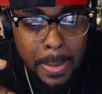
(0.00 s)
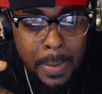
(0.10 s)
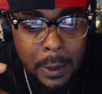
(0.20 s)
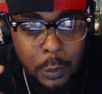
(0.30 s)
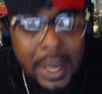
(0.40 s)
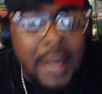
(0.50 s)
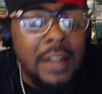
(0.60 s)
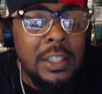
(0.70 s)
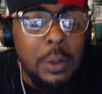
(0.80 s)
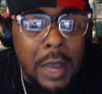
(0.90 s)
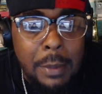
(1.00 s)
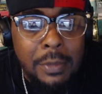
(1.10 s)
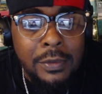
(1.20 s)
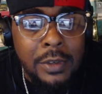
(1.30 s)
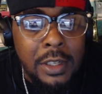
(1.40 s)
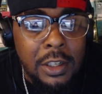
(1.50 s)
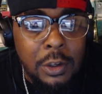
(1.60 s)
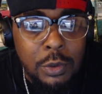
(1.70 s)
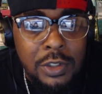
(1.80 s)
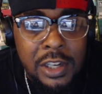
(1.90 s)
We gotta see what happens in the
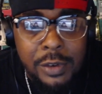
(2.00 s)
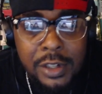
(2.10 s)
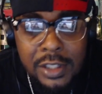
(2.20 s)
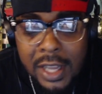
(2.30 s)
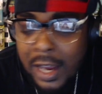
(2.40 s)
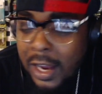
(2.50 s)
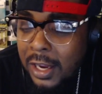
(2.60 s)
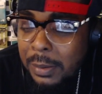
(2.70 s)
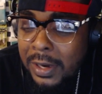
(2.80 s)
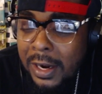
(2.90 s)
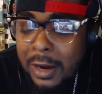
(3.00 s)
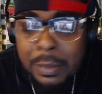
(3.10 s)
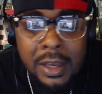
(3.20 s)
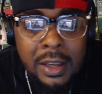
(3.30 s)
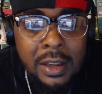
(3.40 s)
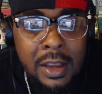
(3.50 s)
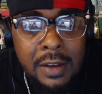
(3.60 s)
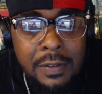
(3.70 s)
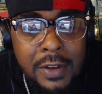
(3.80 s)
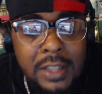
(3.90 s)
new series that got coming out, man.
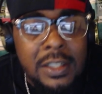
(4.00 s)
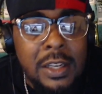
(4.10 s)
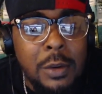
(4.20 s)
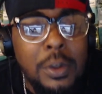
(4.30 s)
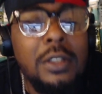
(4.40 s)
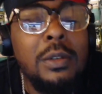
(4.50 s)
Fifty Cent, what? You,